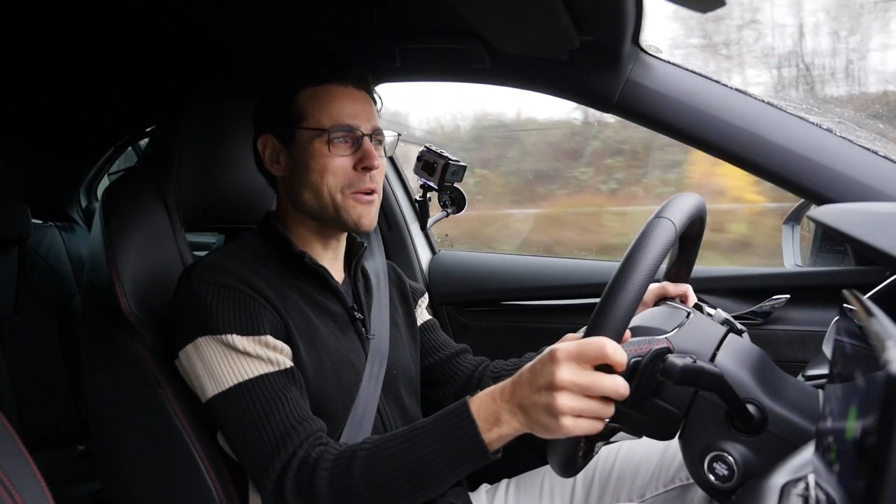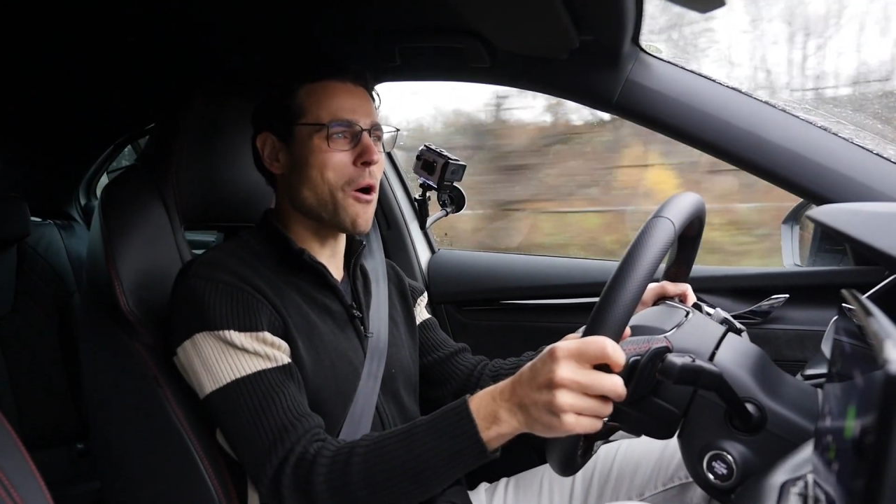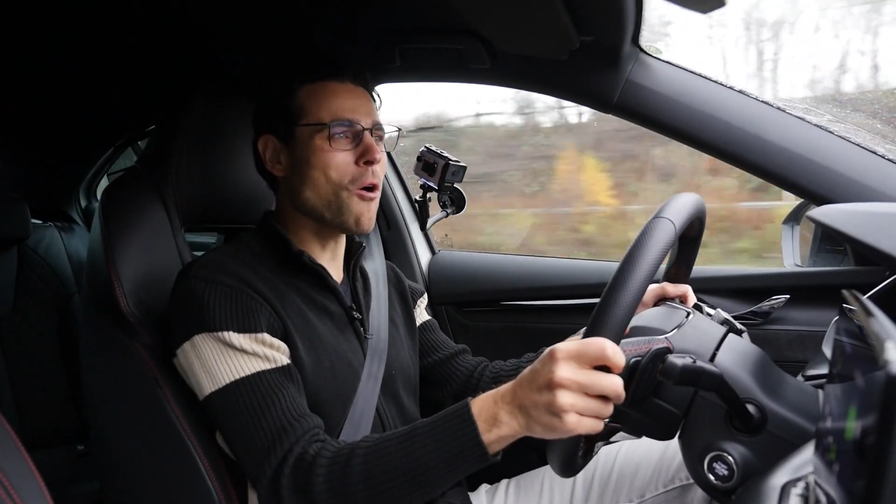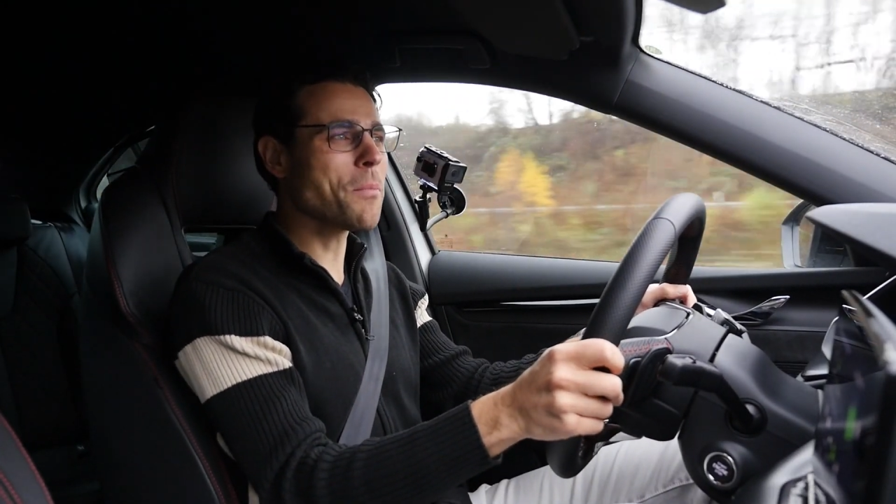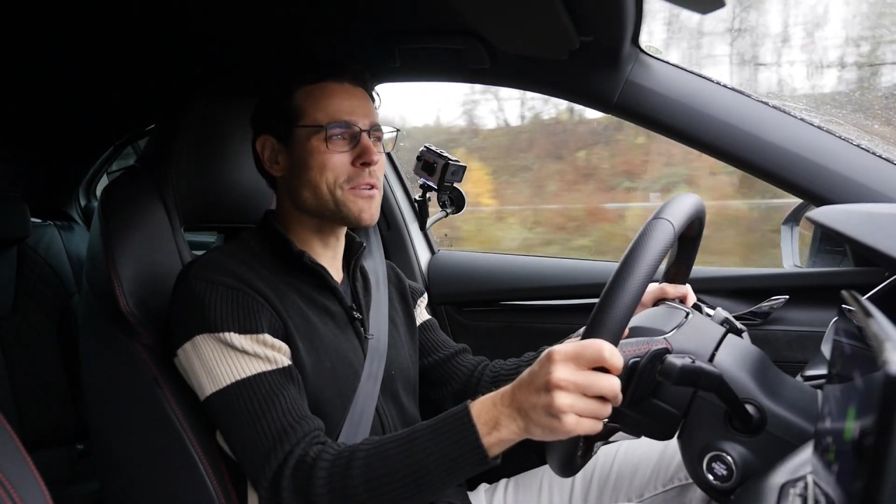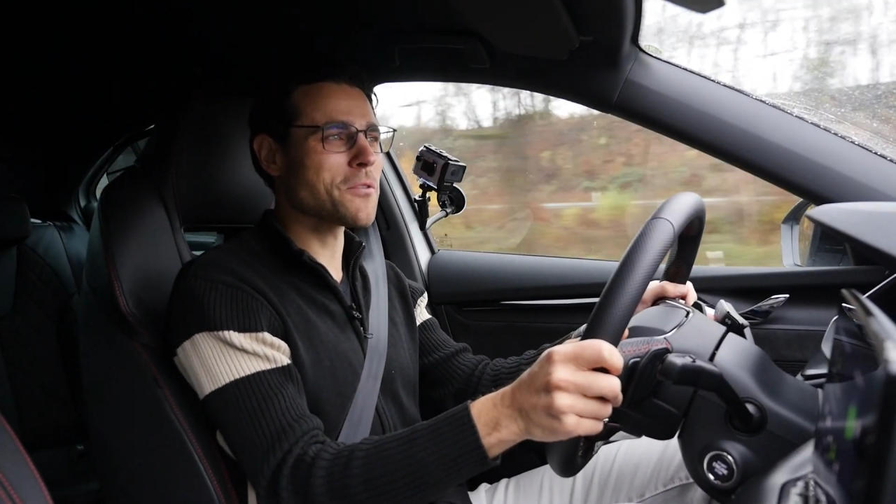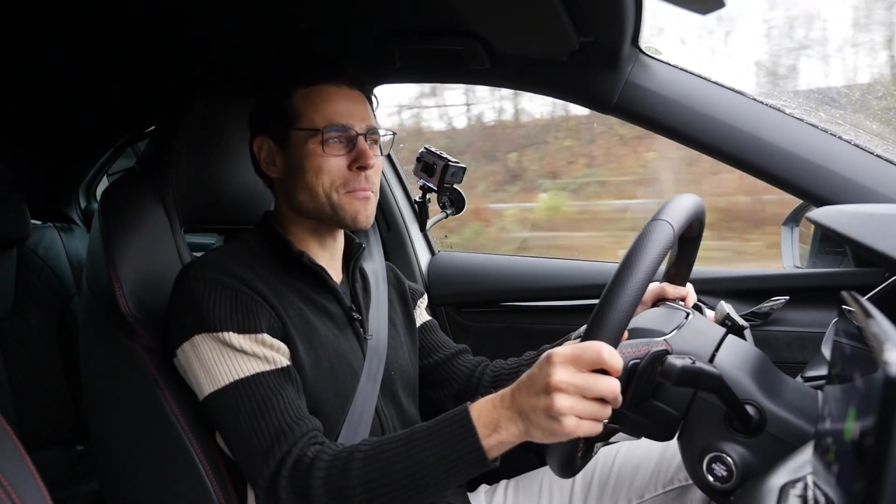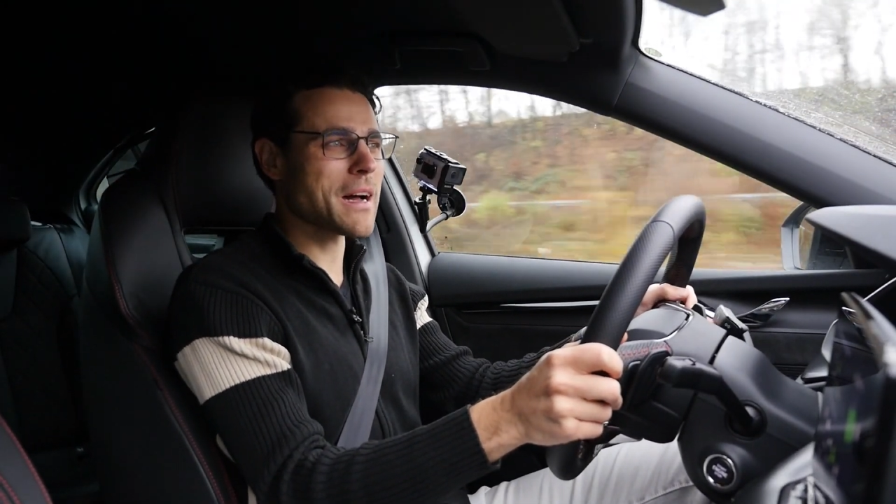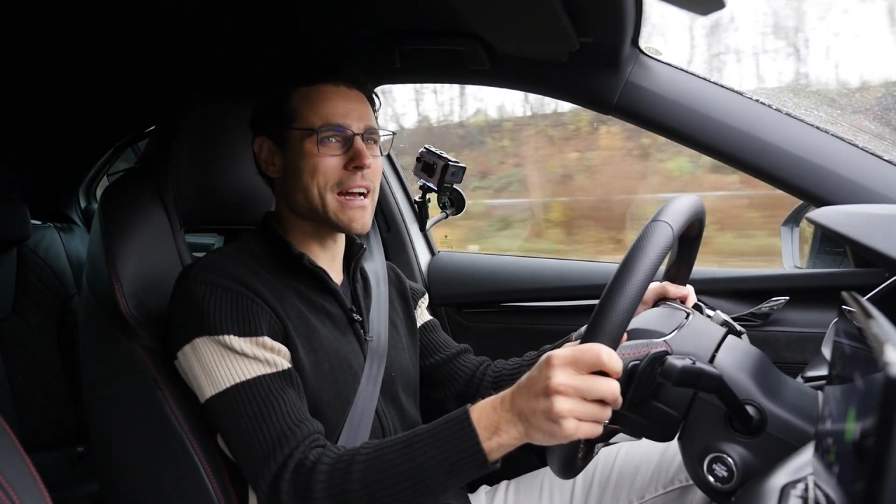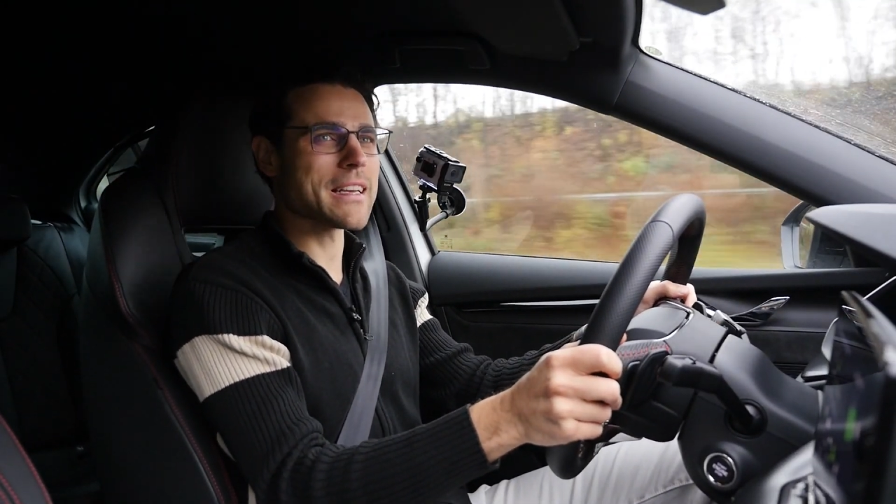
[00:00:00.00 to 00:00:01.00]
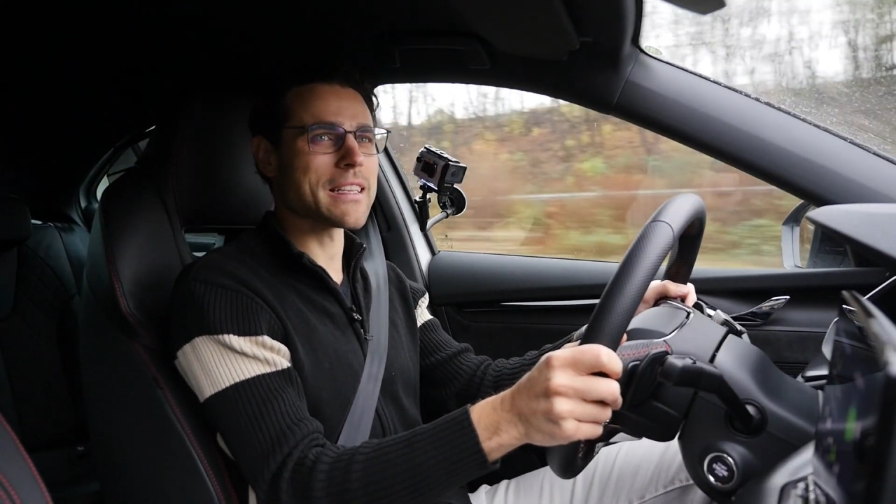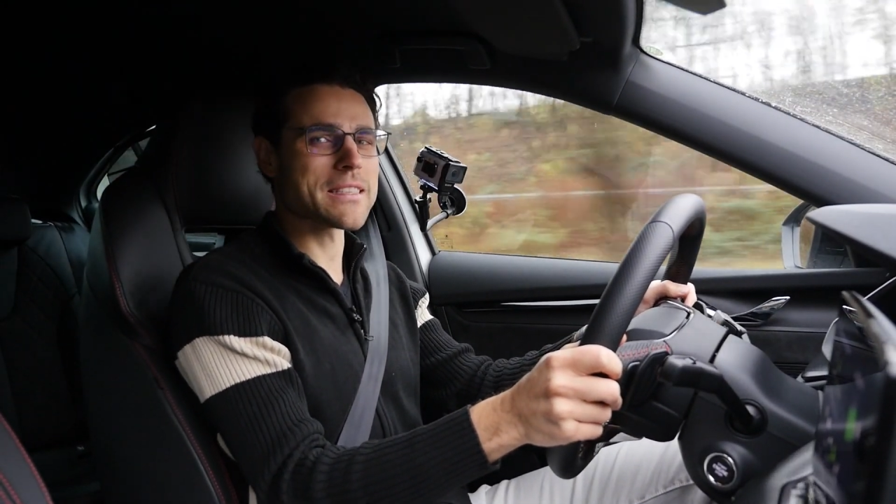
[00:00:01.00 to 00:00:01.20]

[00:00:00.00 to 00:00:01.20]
you open your mind